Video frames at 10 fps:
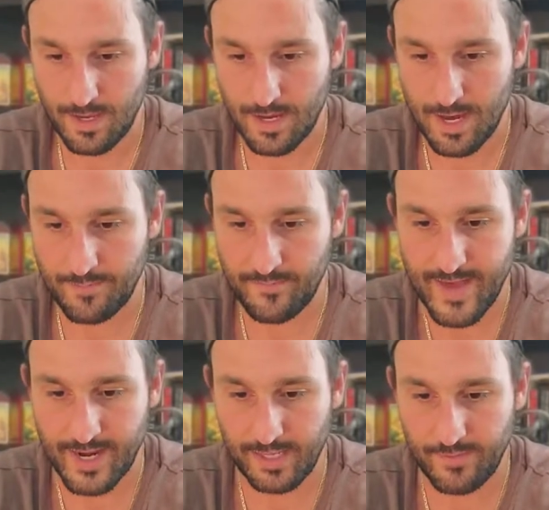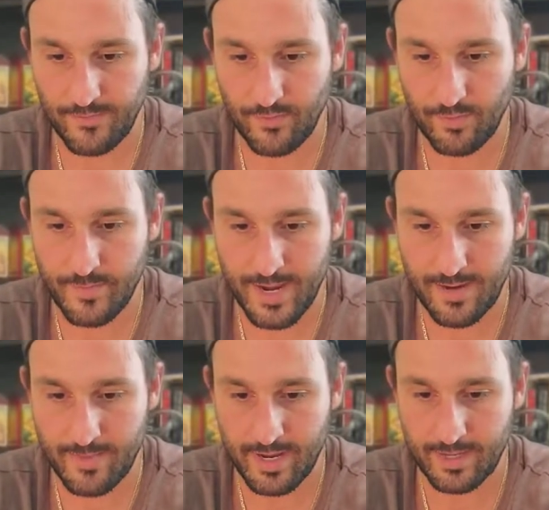God emphatically forbade
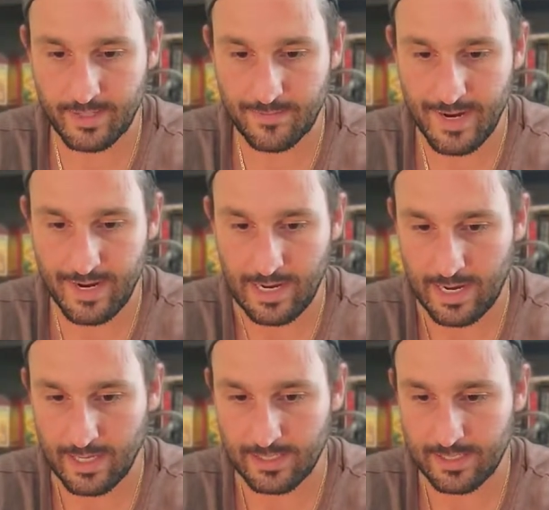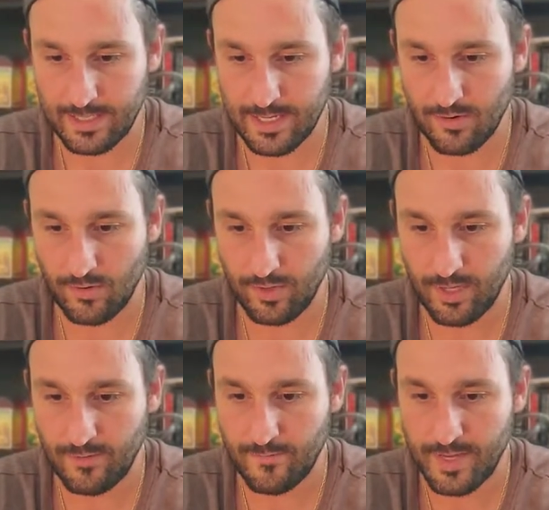man to make gods, not
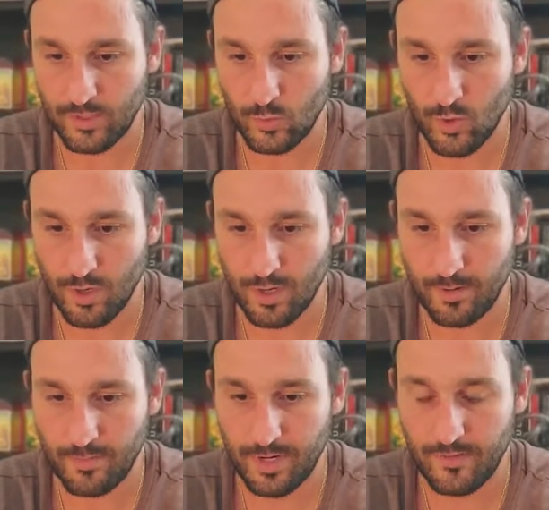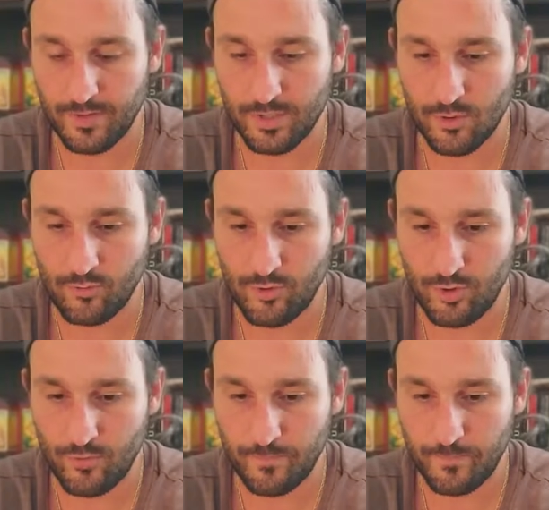only of men's work, but of his own too.